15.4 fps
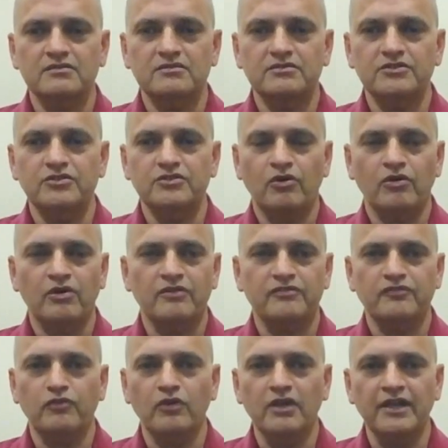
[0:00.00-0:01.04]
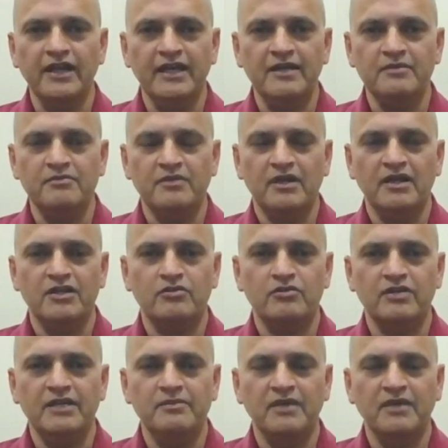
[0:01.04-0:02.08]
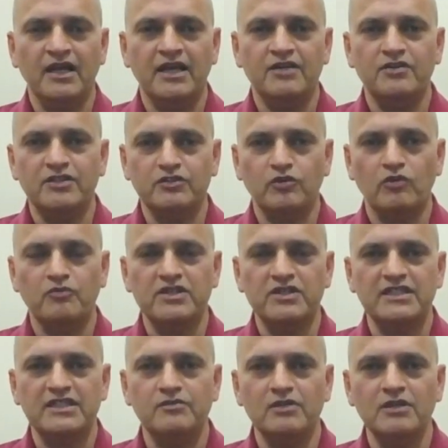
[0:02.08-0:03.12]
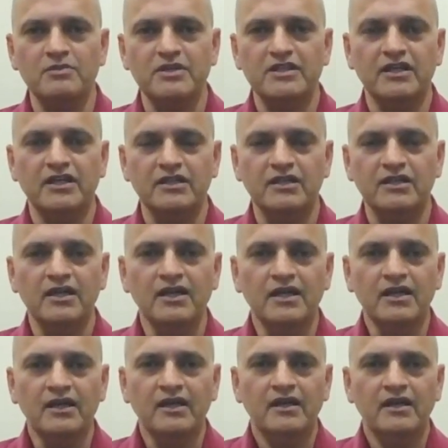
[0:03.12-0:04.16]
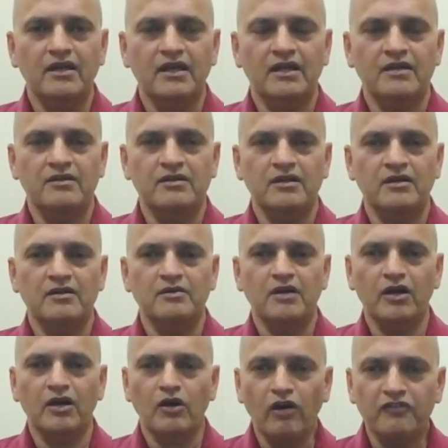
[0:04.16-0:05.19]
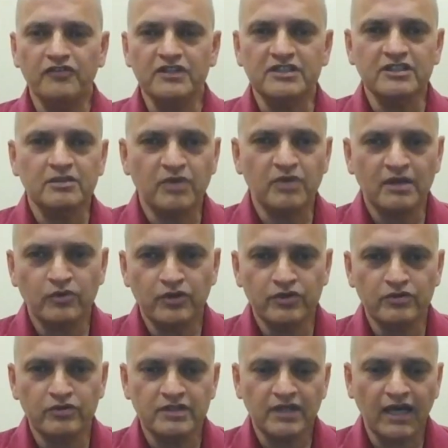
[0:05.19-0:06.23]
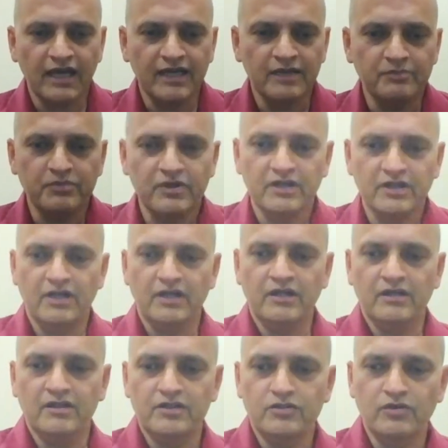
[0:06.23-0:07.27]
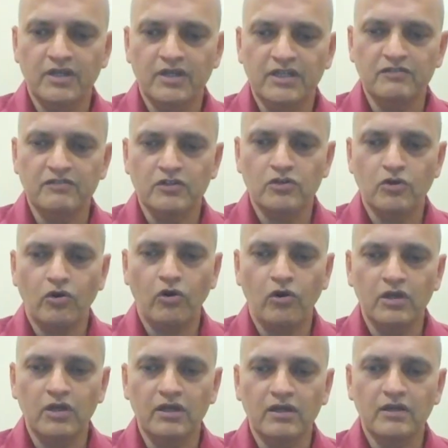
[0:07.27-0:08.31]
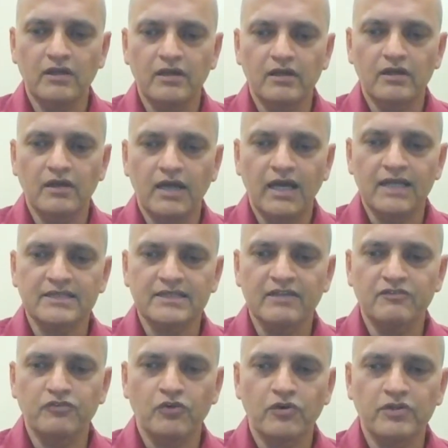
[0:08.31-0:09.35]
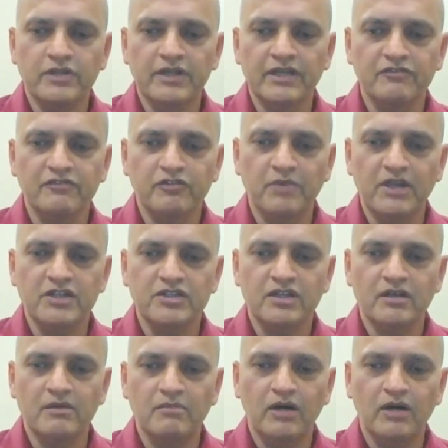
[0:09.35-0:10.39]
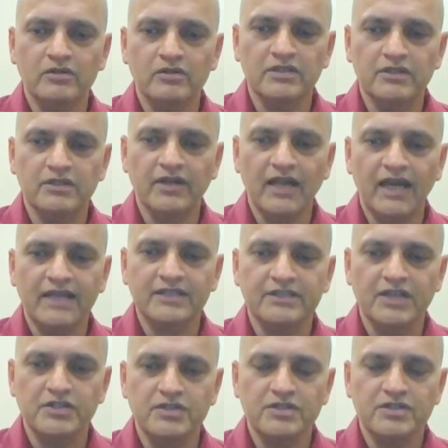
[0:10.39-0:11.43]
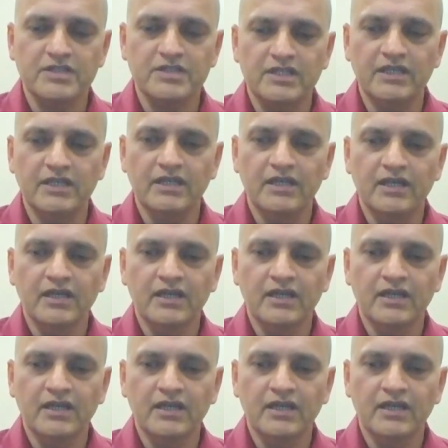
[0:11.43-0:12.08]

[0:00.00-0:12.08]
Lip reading: Your full name and your email address obviously will be there. And our office number I'm going to type. You can even call asking for the information about the relaxation CD.